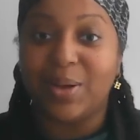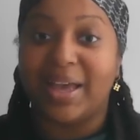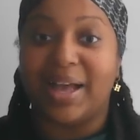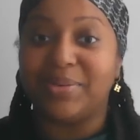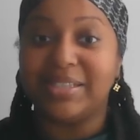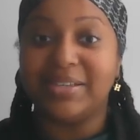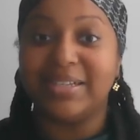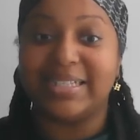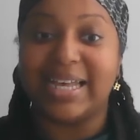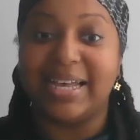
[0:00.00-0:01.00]
Okay, I was a little
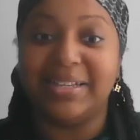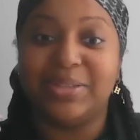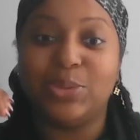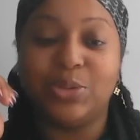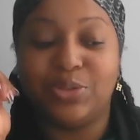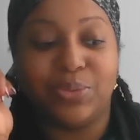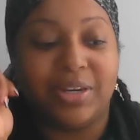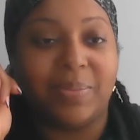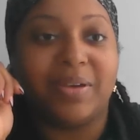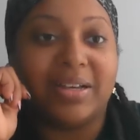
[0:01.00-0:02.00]
excited to do this
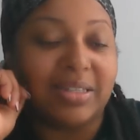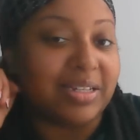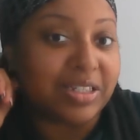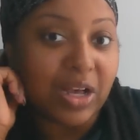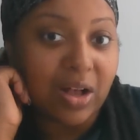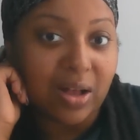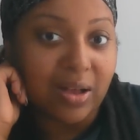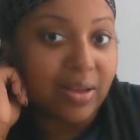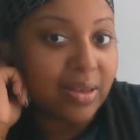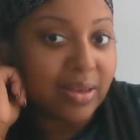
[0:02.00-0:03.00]
reading because I
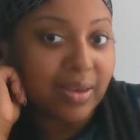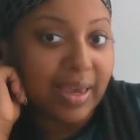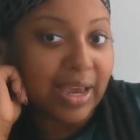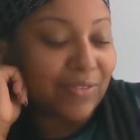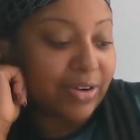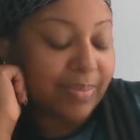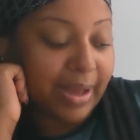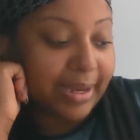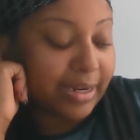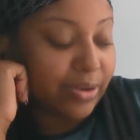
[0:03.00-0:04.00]
saw
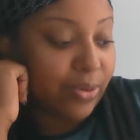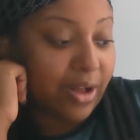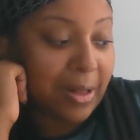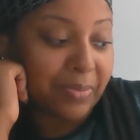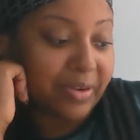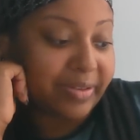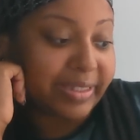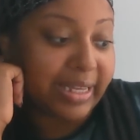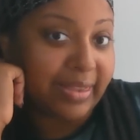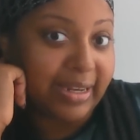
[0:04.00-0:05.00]
everybody who commented
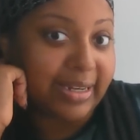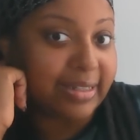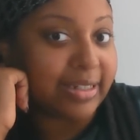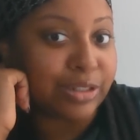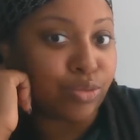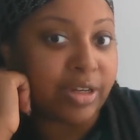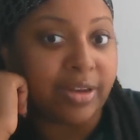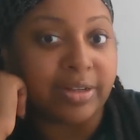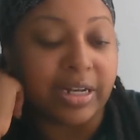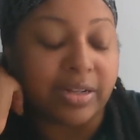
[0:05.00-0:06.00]
and said they need this
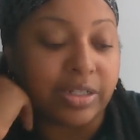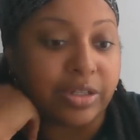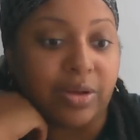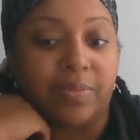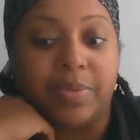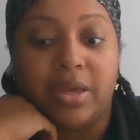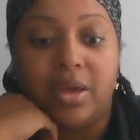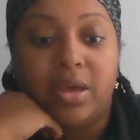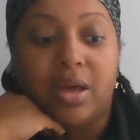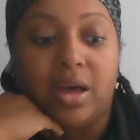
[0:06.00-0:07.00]
reading done. So
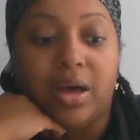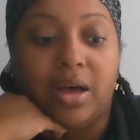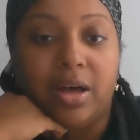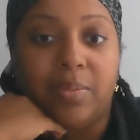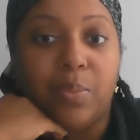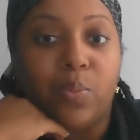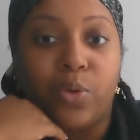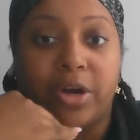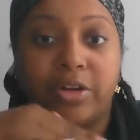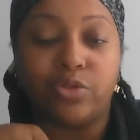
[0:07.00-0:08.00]
um,
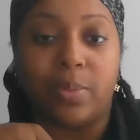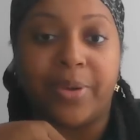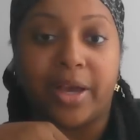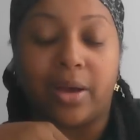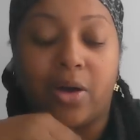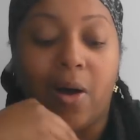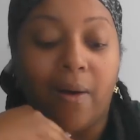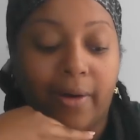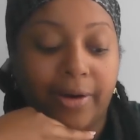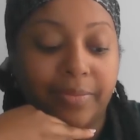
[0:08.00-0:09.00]
we're going to do a pick a
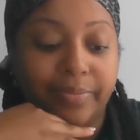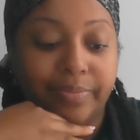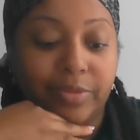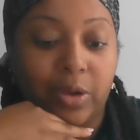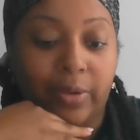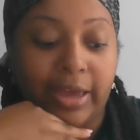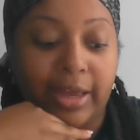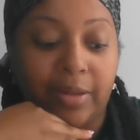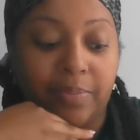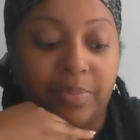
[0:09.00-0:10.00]
card.
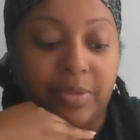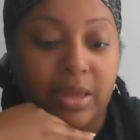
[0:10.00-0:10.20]
Okay.